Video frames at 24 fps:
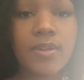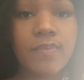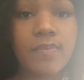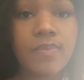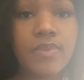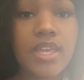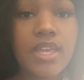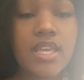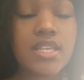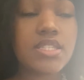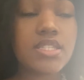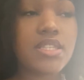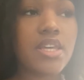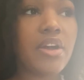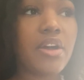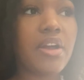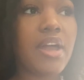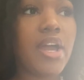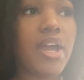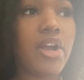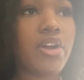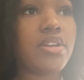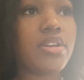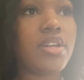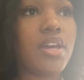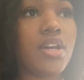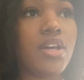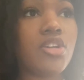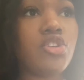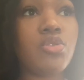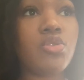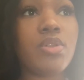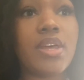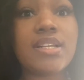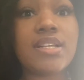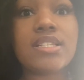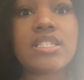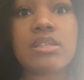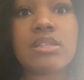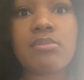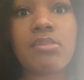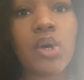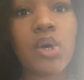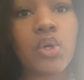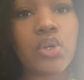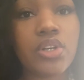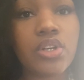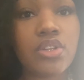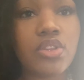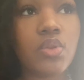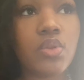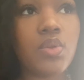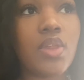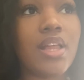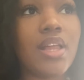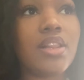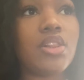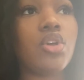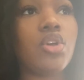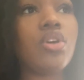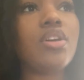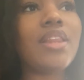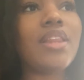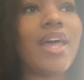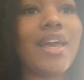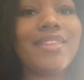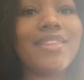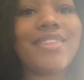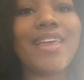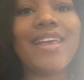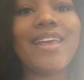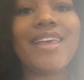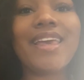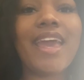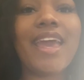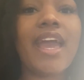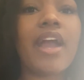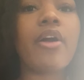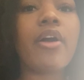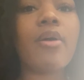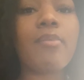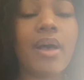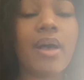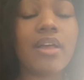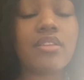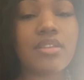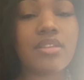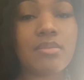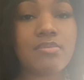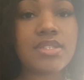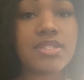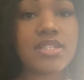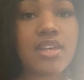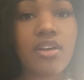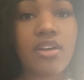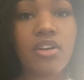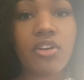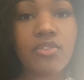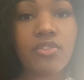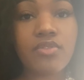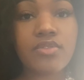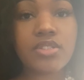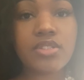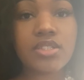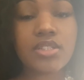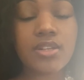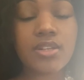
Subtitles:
Is their hair done? Do they smell good? Do they look like they care about themselves?